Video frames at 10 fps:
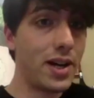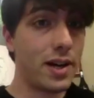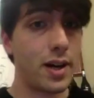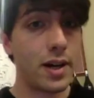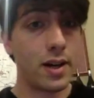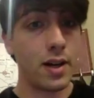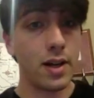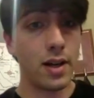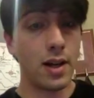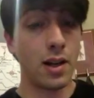
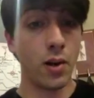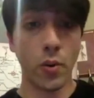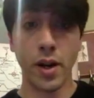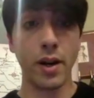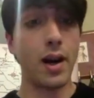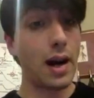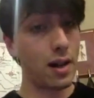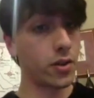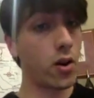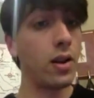a lower
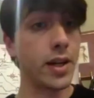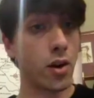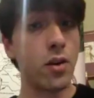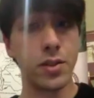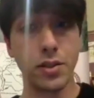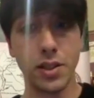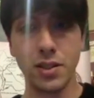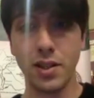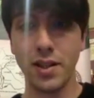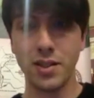alcoholic content in